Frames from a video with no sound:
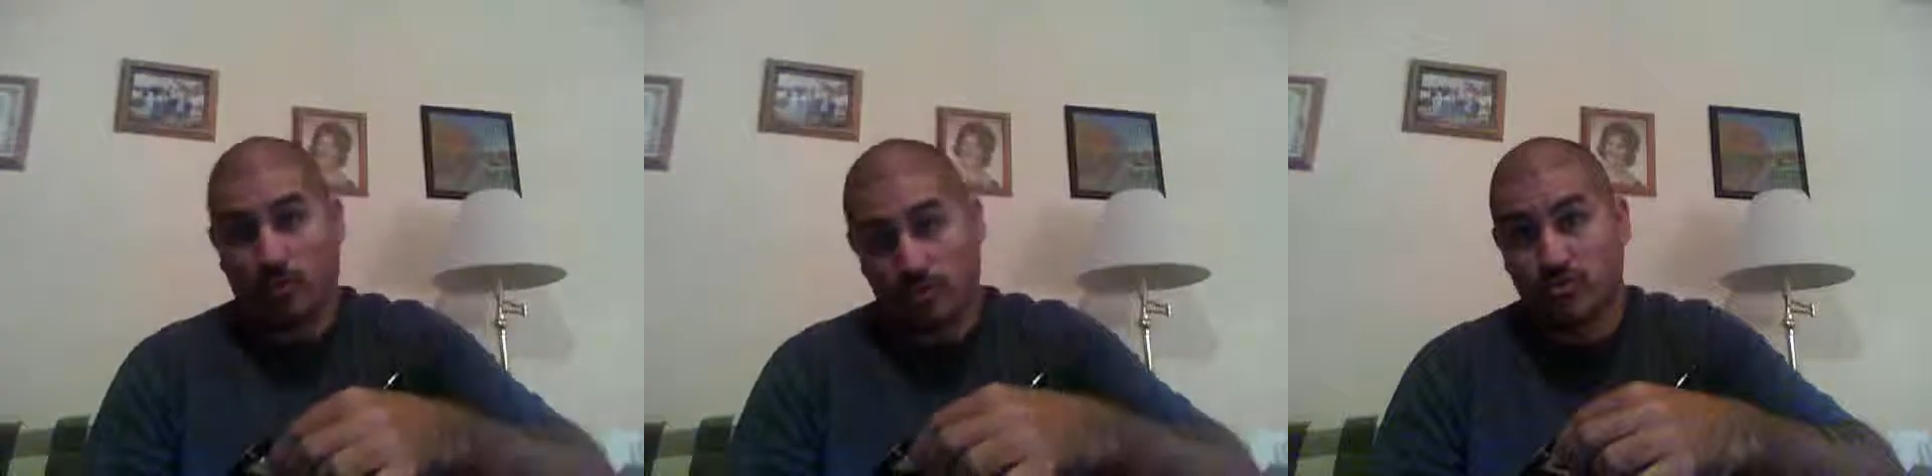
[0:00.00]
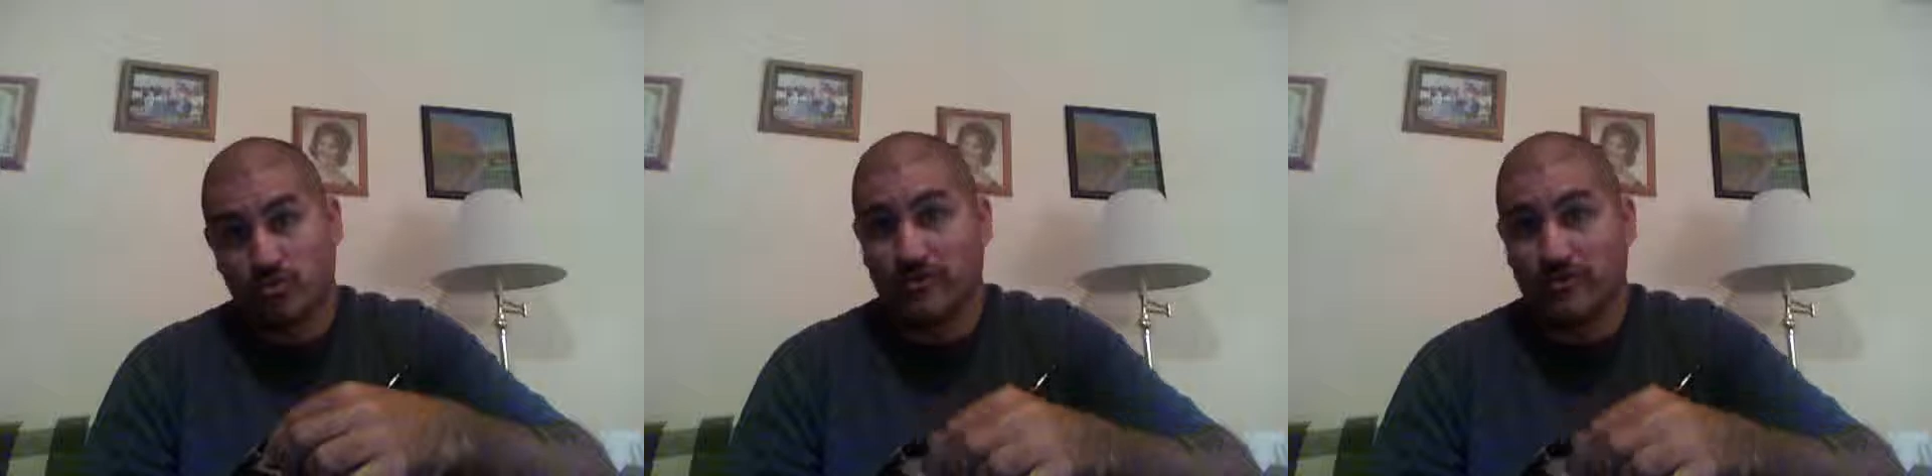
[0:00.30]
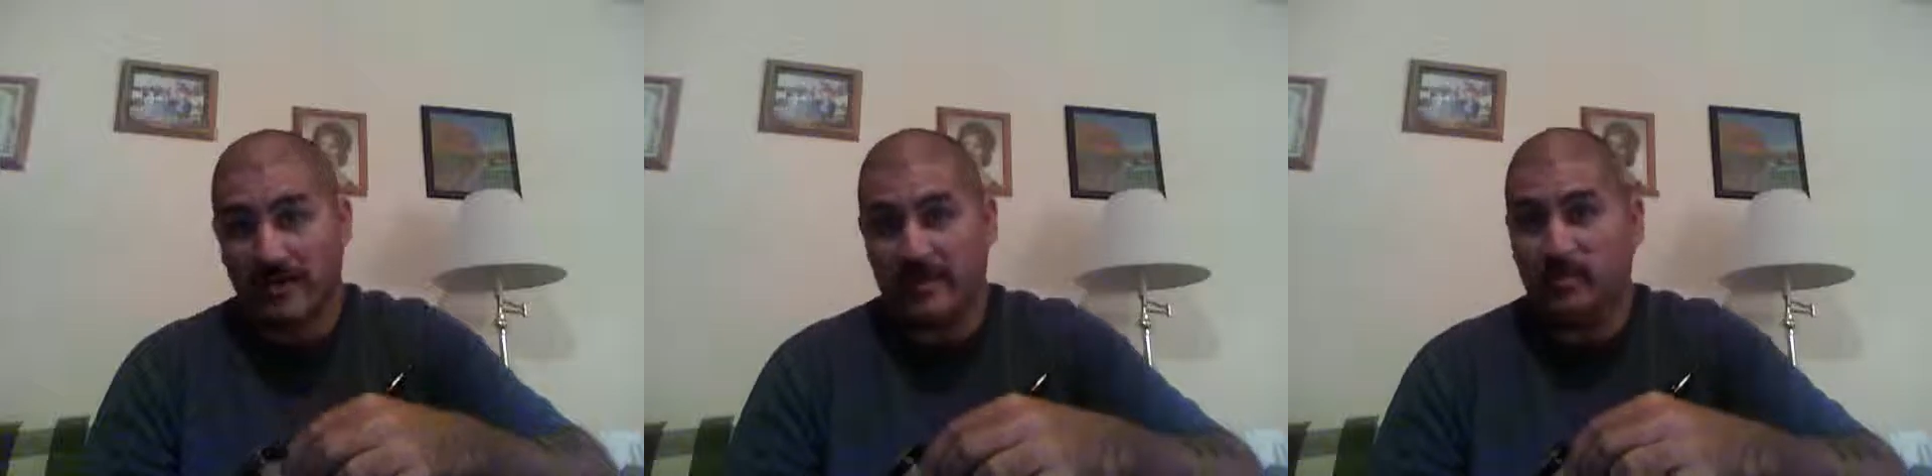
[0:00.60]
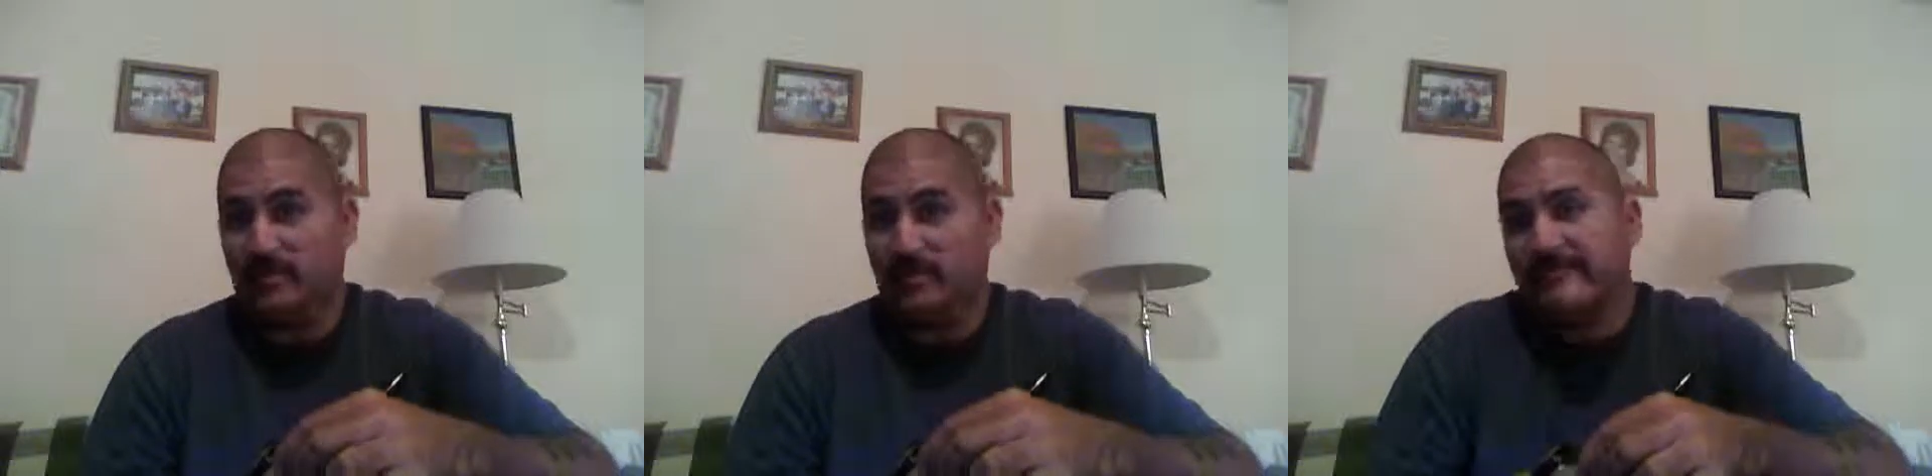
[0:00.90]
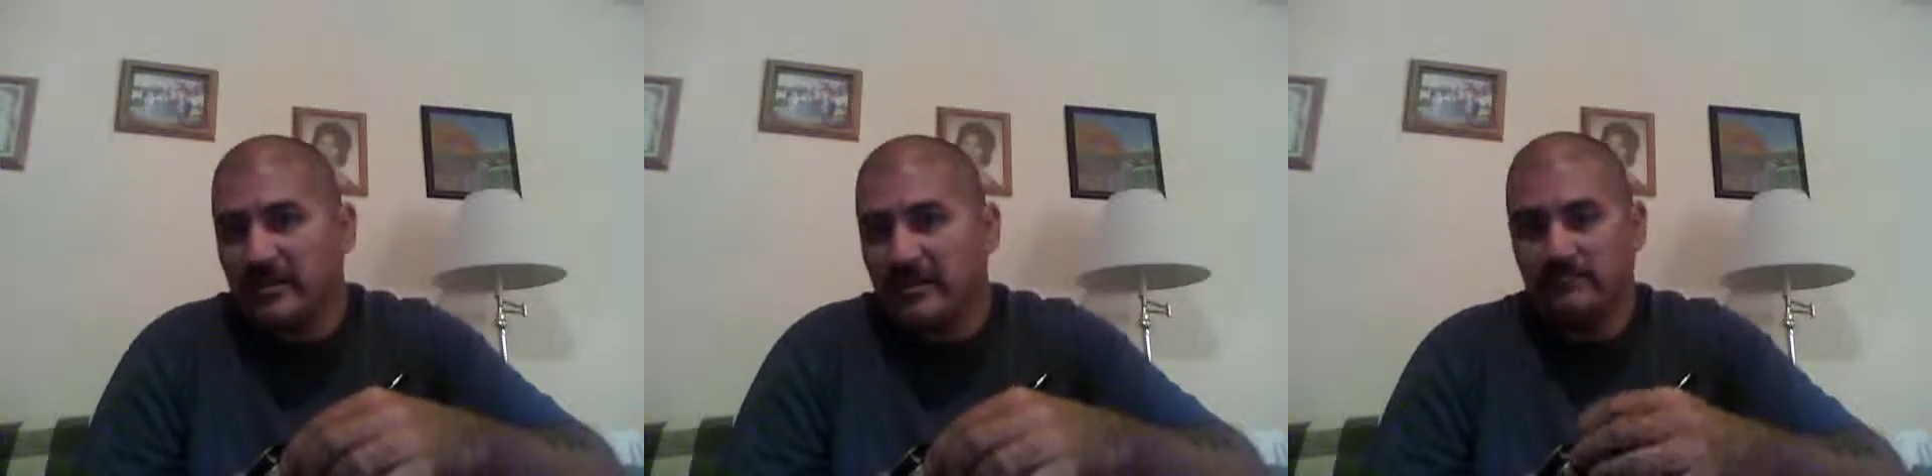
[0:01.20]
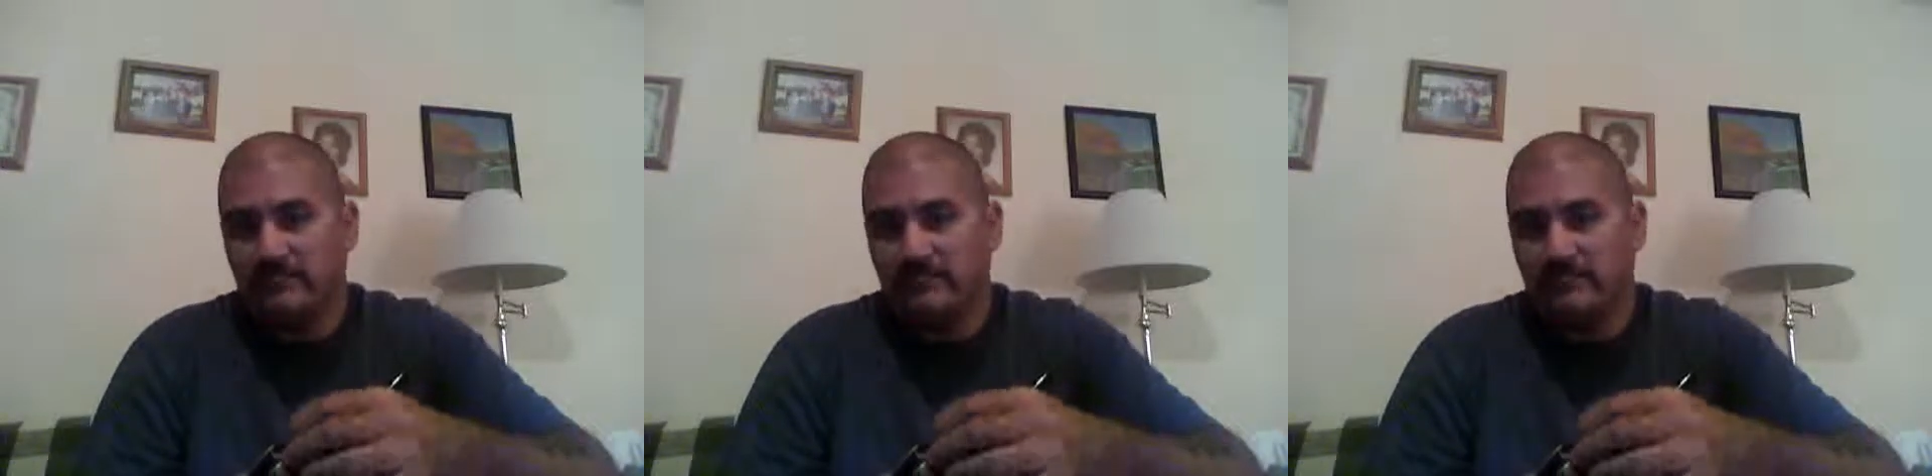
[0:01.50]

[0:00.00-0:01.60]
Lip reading: driver came with, if it